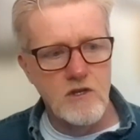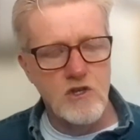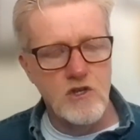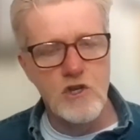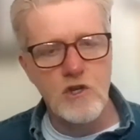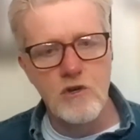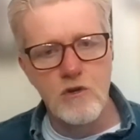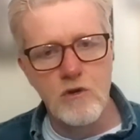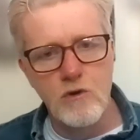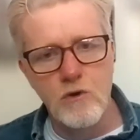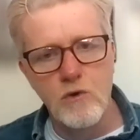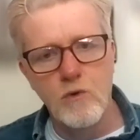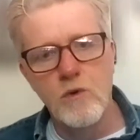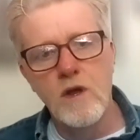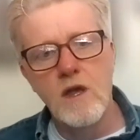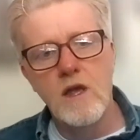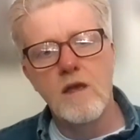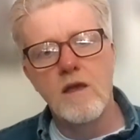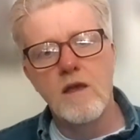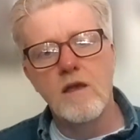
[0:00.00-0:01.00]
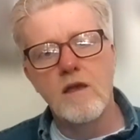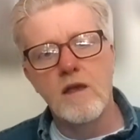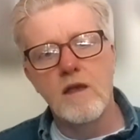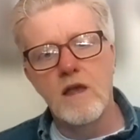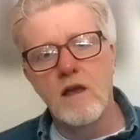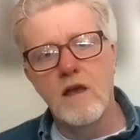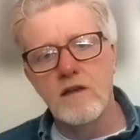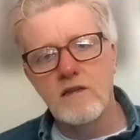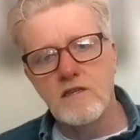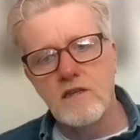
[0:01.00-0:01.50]
to
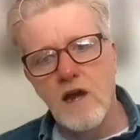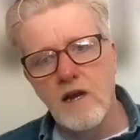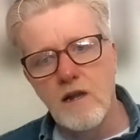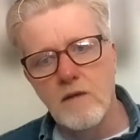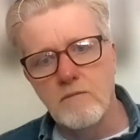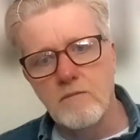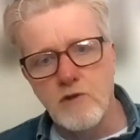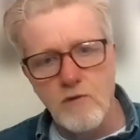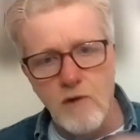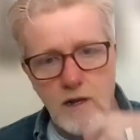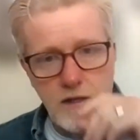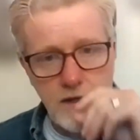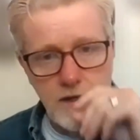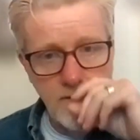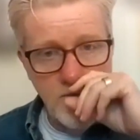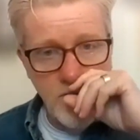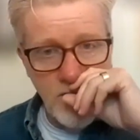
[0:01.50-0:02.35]
sign up directly